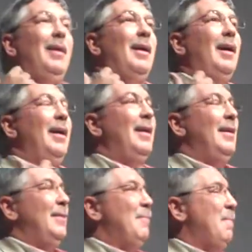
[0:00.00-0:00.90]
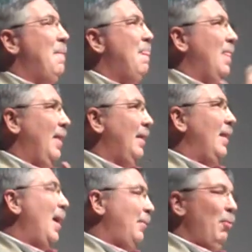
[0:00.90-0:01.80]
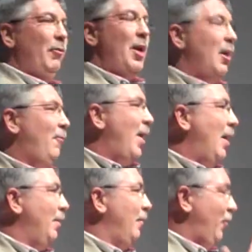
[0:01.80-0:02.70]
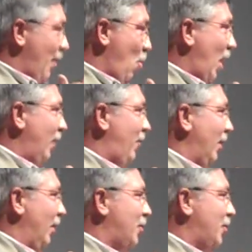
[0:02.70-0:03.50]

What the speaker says: I moved down to Fountain from Whitefield,